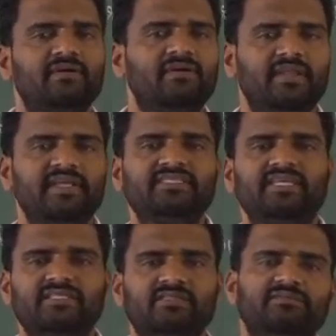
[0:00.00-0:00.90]

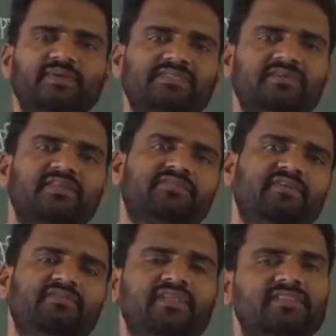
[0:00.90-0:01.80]
regions, based on the
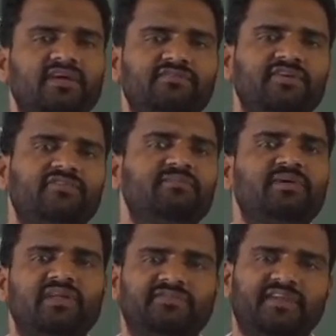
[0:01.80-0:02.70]
wavelength or wave number
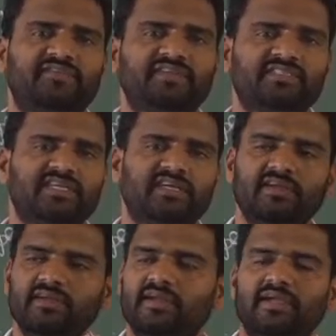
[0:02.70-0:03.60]
or frequency,
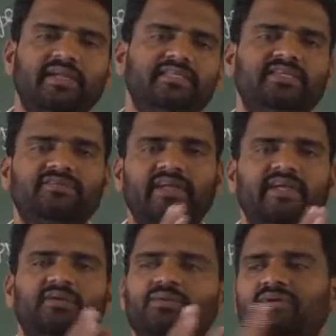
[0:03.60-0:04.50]
it is divided
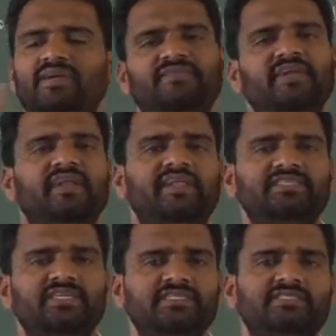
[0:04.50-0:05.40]
into different
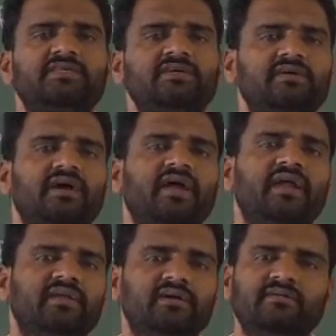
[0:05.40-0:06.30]
regions
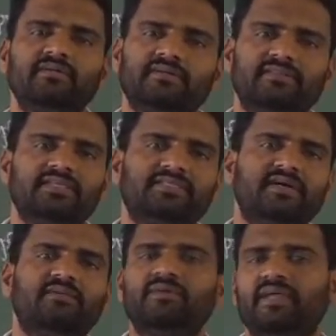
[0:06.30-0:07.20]
and these
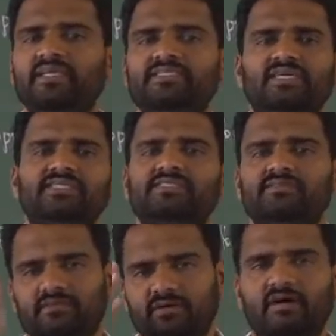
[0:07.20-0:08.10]
regions
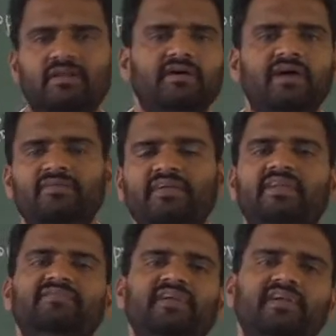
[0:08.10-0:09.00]
are having
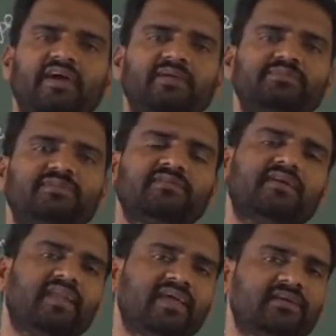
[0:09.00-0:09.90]
different types
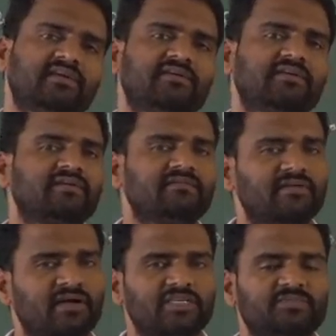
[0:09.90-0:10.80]
like
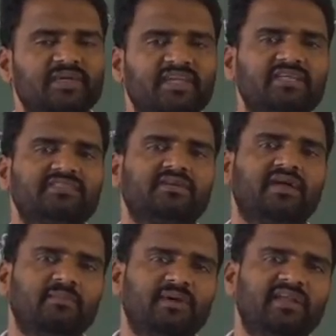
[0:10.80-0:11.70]
cosmic rays,
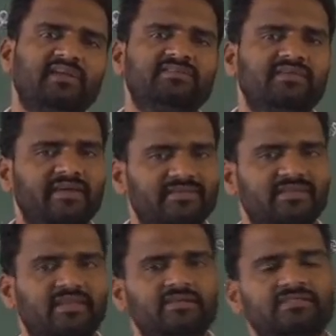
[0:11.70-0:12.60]
gamma rays,
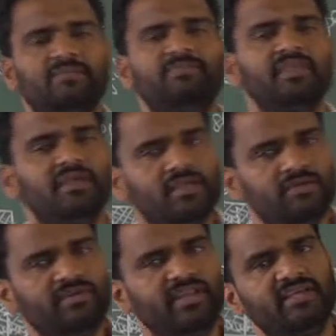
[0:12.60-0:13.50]
X-rays,
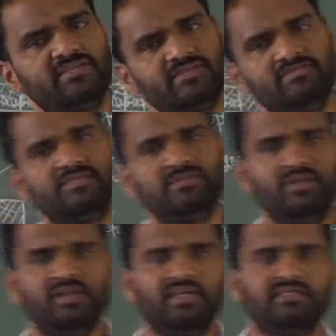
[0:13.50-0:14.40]
UV rays, visible
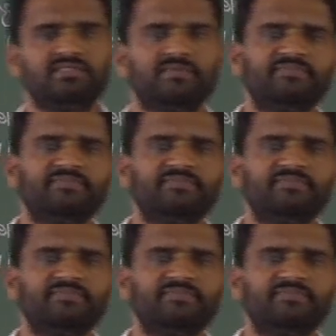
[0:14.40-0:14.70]
rays,